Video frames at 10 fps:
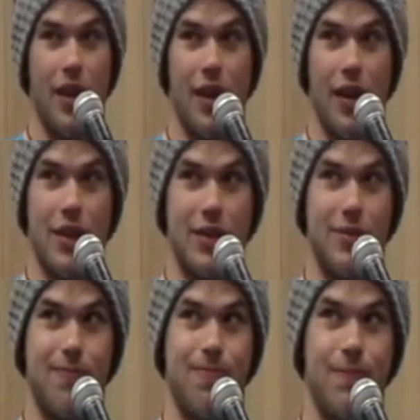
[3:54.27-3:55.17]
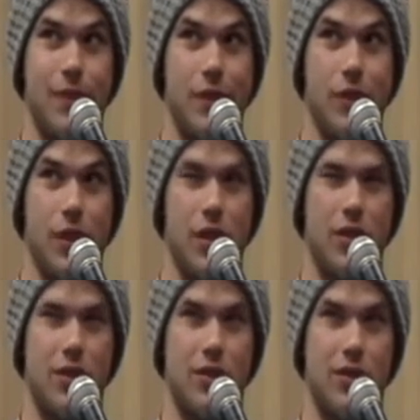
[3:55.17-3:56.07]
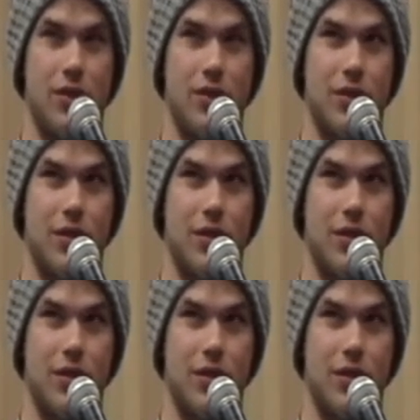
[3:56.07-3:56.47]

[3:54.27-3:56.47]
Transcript: Um, who else?